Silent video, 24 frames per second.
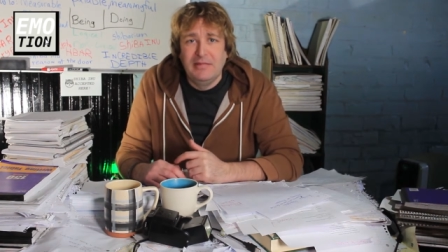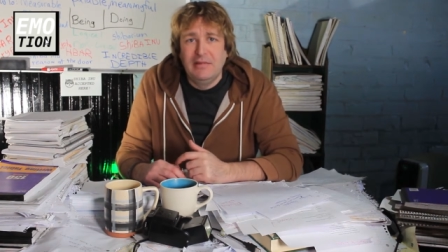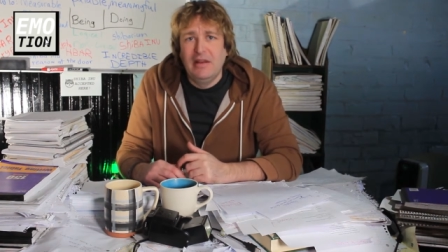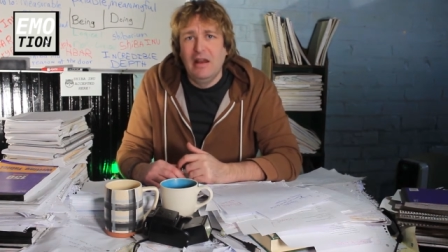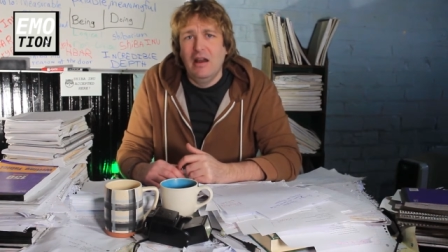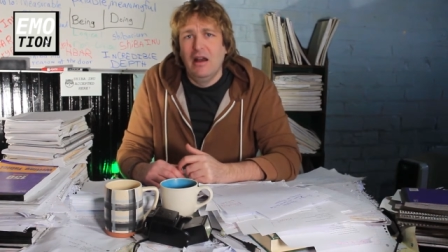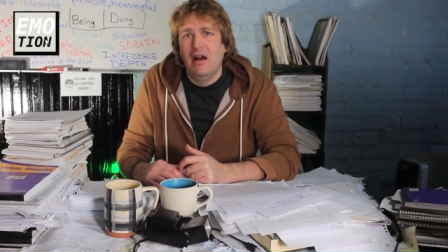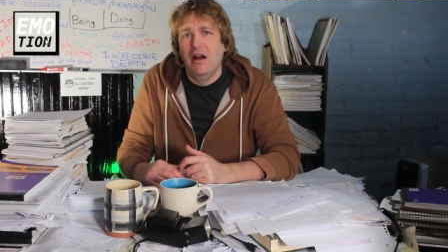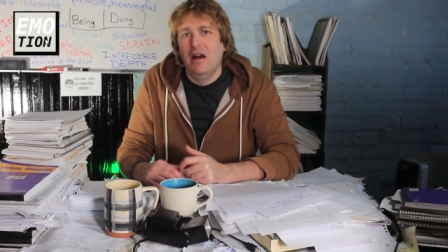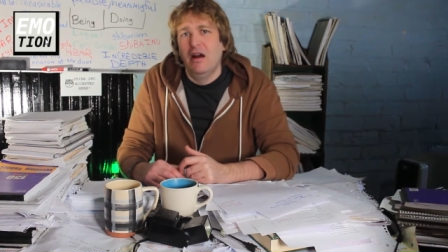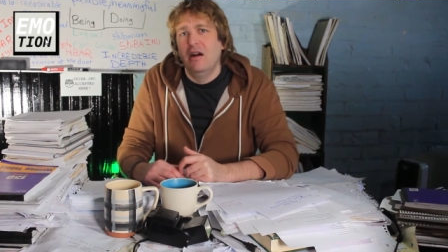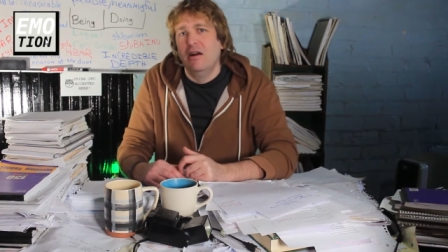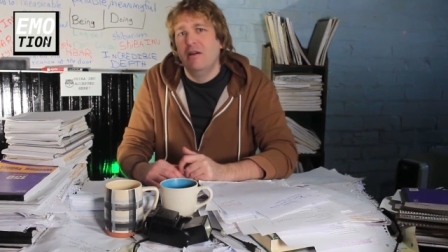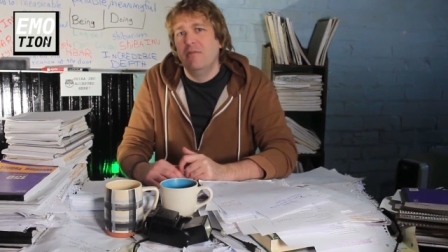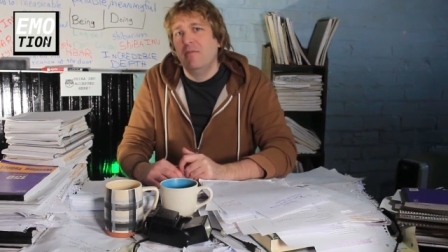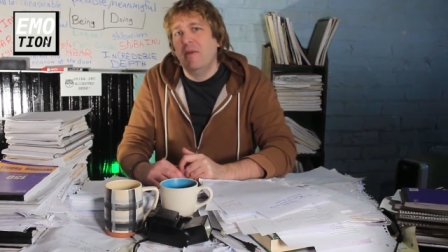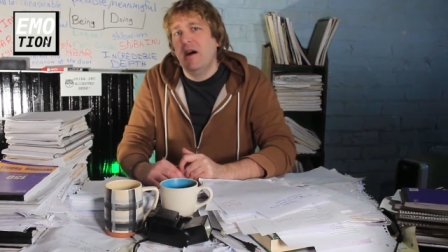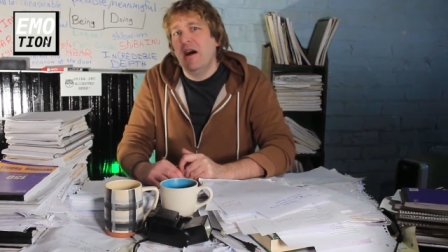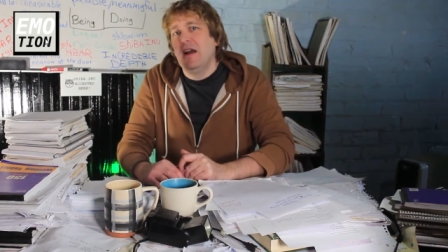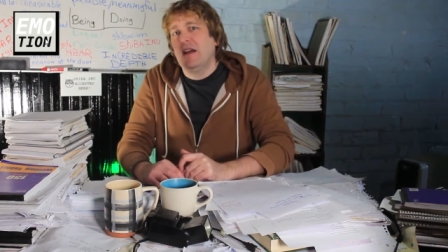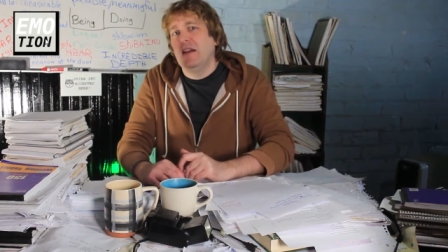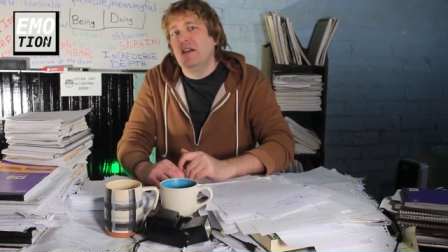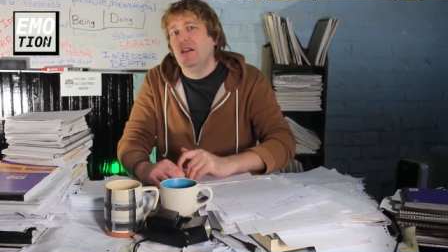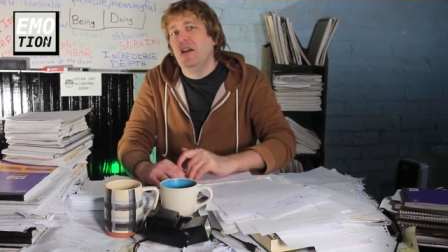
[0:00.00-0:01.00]
Oh
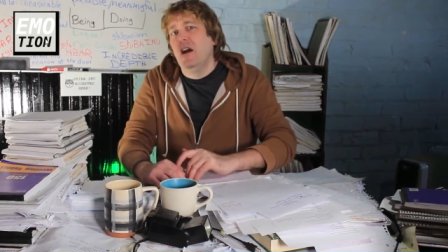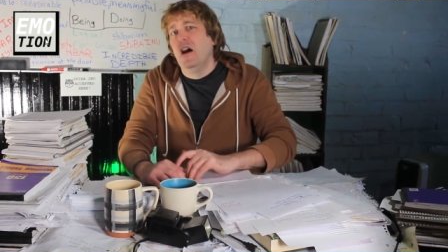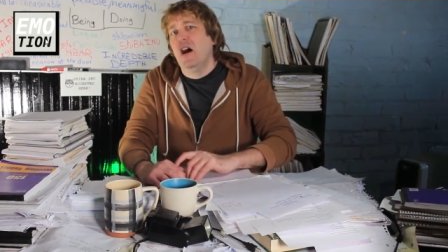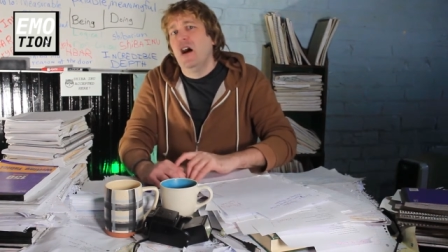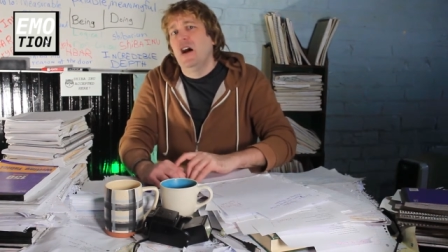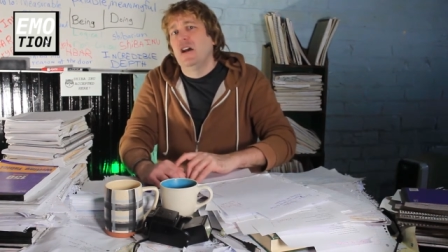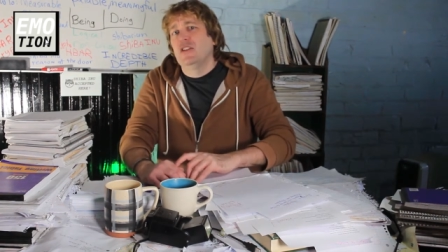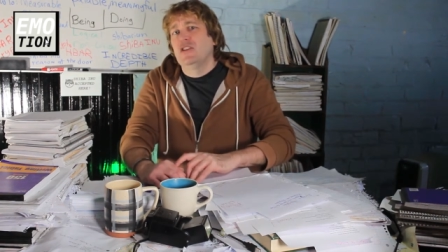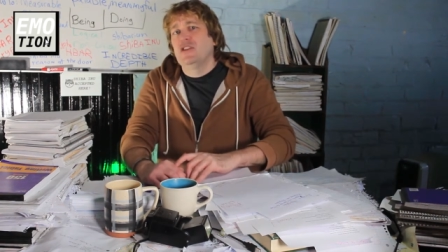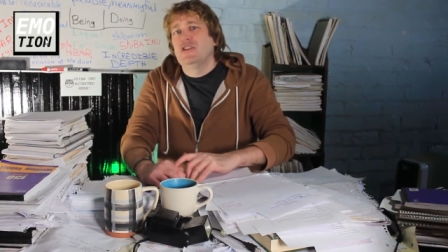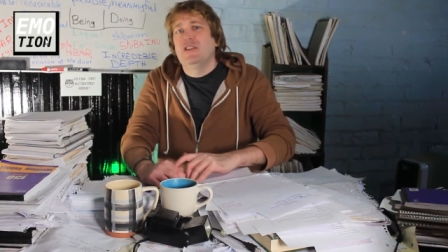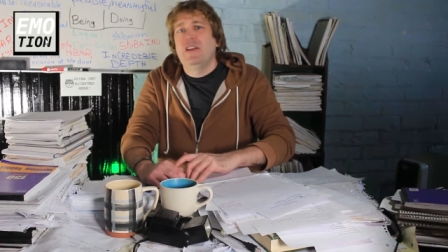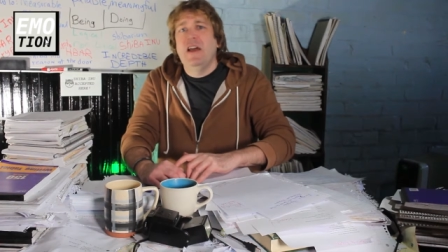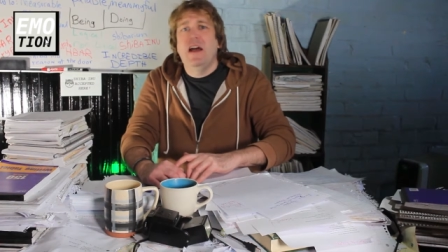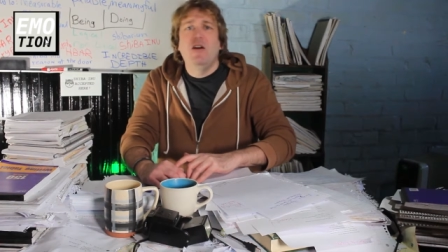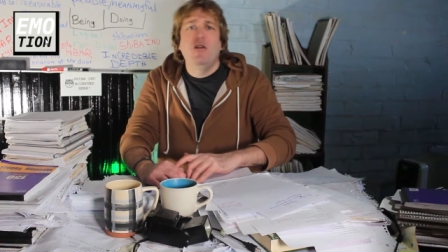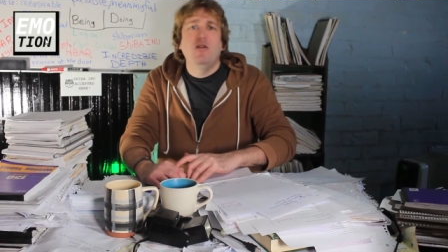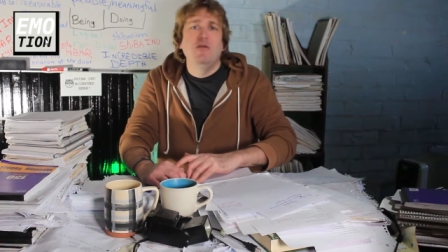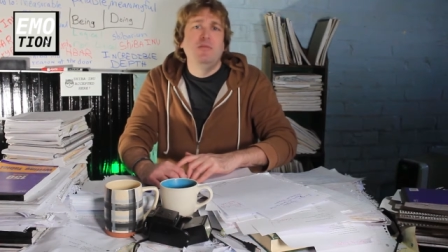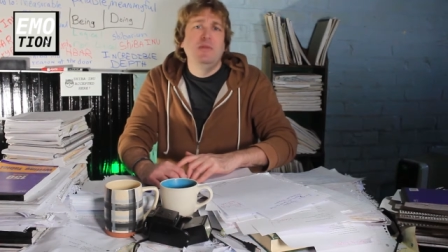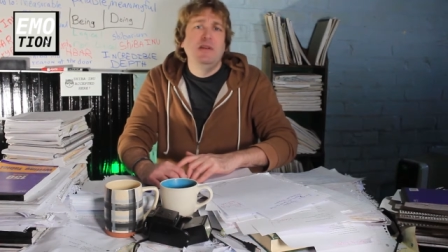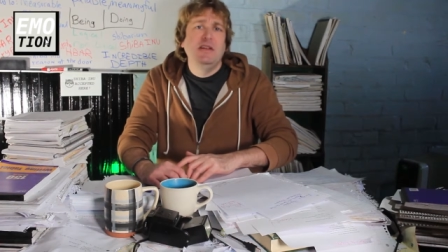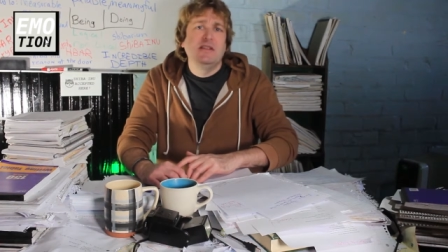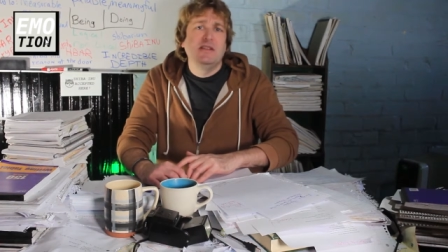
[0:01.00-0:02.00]
my gosh,
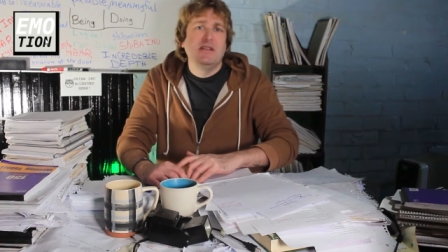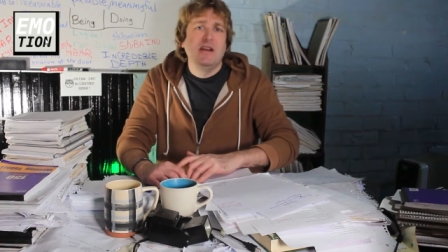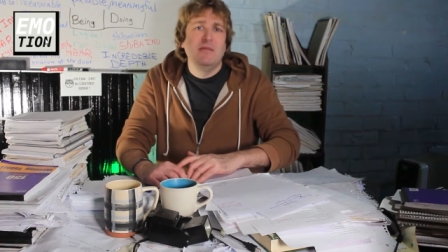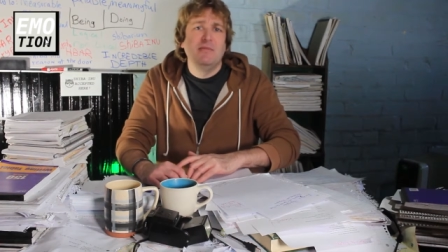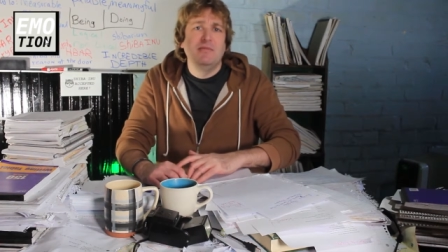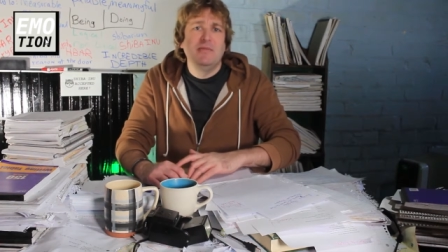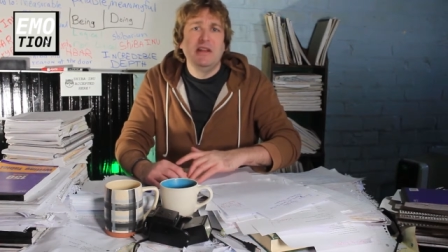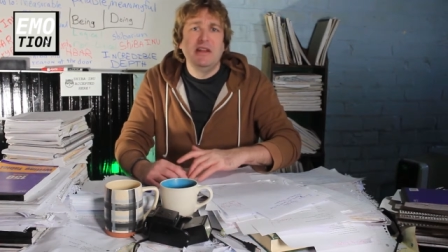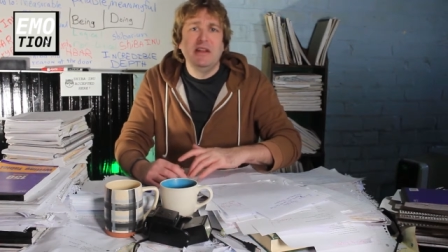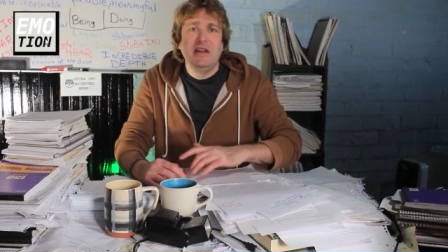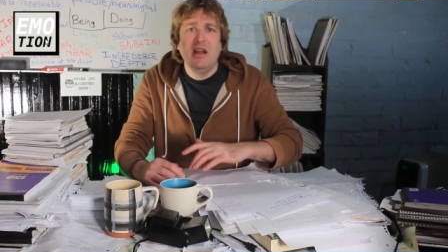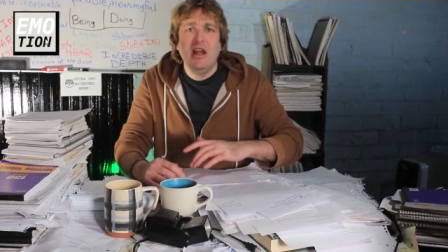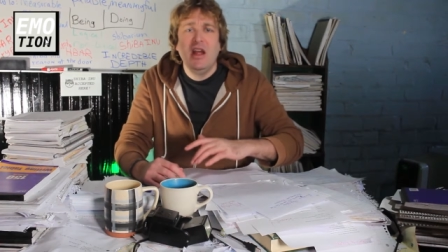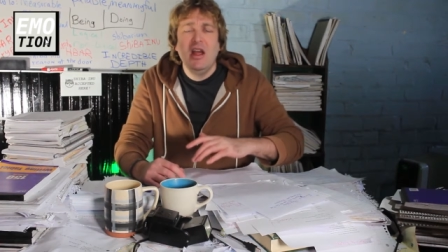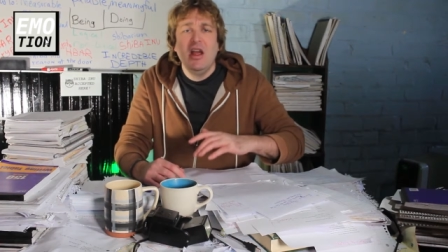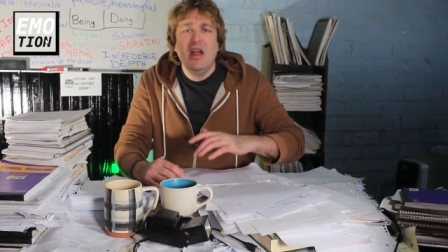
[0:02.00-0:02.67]
that would be something.